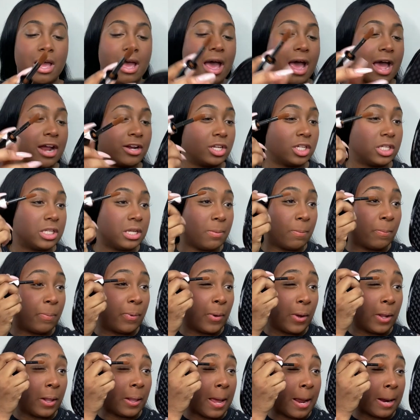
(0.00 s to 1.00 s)
I just didn't
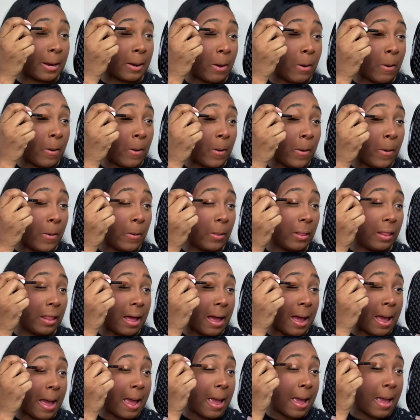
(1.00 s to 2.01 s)
put like a whole
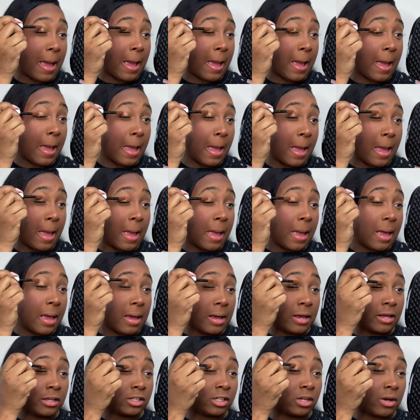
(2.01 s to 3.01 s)
lot.
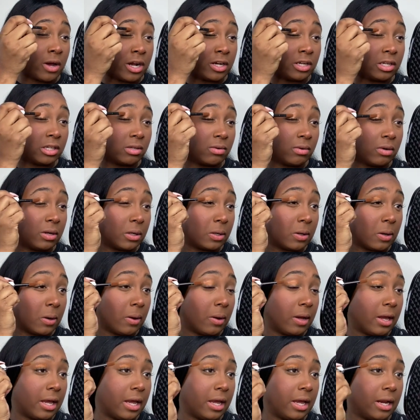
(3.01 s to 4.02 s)
So I just want to go
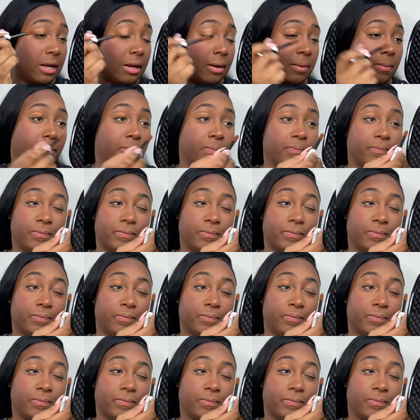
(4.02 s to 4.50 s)
ahead and